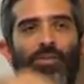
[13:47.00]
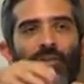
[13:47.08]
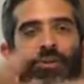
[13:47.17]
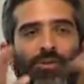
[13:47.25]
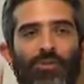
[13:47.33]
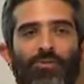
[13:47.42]

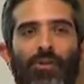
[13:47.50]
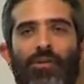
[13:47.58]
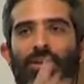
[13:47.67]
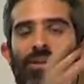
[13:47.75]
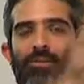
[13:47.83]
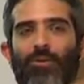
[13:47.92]
you know, you've
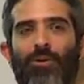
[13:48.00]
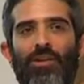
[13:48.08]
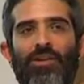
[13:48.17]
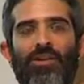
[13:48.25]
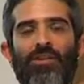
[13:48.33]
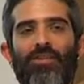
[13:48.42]
already
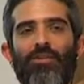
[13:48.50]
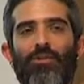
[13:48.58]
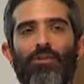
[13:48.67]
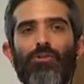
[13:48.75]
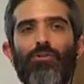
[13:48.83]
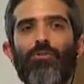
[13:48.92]
imported it,
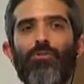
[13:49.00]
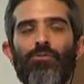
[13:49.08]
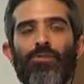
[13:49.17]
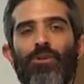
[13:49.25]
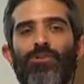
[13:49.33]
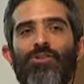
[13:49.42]
the new
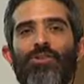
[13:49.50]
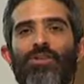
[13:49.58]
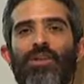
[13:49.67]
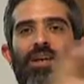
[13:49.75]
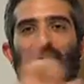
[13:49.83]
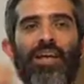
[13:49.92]

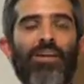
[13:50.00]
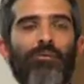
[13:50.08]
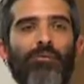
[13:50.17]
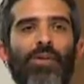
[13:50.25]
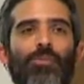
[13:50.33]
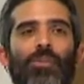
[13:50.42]
version, and
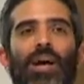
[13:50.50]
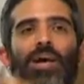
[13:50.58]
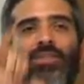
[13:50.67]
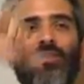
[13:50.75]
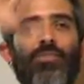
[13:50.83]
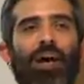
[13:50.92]
it
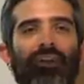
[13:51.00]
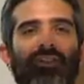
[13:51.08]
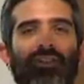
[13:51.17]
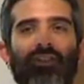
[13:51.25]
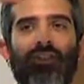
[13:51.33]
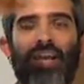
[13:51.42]
reapplies your
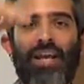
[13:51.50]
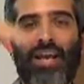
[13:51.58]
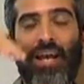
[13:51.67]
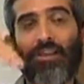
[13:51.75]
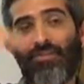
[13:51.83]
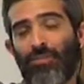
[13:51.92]
patches.
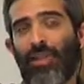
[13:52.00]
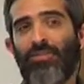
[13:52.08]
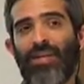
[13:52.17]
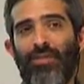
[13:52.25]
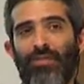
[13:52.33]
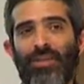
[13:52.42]
And
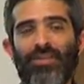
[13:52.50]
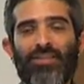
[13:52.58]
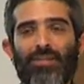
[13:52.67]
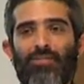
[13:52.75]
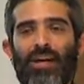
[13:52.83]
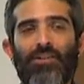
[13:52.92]
sometimes that means
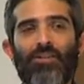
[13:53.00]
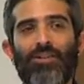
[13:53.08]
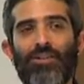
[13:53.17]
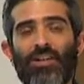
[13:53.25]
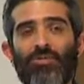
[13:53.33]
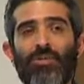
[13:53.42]
some minor
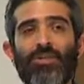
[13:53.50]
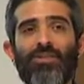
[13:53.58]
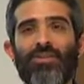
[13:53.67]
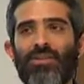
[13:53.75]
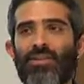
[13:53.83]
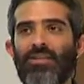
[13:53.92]

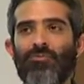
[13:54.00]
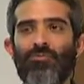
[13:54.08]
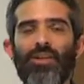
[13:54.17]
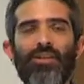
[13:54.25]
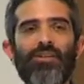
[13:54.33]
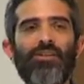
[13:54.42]
adjustments. Git's
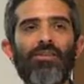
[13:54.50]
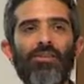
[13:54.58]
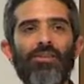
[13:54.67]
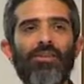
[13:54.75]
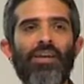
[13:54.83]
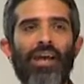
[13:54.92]
really
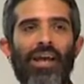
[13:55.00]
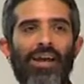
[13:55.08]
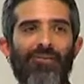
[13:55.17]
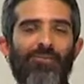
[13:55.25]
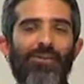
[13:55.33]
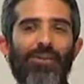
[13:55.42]
good
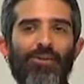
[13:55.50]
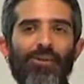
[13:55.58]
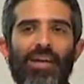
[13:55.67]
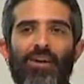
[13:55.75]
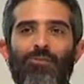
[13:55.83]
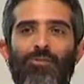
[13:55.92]
at
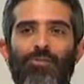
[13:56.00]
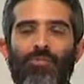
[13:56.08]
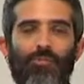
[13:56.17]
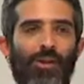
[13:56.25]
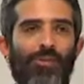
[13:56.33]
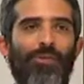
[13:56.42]
figuring out
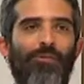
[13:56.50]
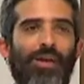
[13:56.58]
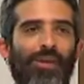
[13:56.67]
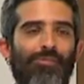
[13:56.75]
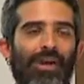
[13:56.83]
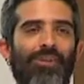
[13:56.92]
what the
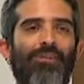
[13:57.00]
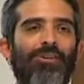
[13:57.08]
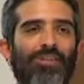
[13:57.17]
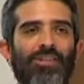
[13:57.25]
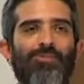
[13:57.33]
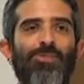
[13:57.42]
right minor
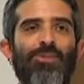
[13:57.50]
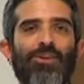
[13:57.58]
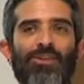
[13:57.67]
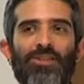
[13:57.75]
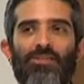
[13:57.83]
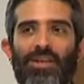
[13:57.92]
adjustments
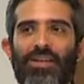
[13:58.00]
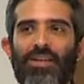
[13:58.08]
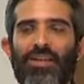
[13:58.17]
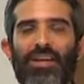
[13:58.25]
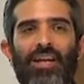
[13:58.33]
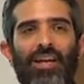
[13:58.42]
are to
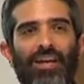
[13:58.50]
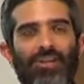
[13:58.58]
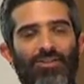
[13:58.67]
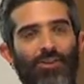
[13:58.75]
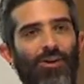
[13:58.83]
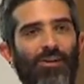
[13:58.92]
make.
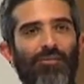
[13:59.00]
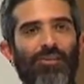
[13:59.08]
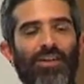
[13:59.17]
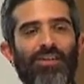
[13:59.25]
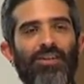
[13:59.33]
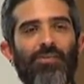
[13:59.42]
And so all of a
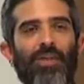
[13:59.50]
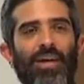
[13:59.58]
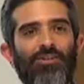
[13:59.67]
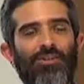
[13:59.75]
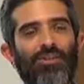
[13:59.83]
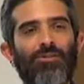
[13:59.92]
sudden the
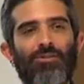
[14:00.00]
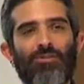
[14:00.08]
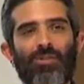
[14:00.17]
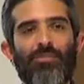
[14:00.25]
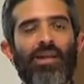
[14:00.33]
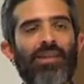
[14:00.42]
patch queue is
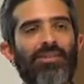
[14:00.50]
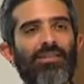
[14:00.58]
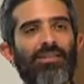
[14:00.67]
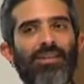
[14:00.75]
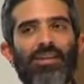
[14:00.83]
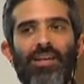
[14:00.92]
rebased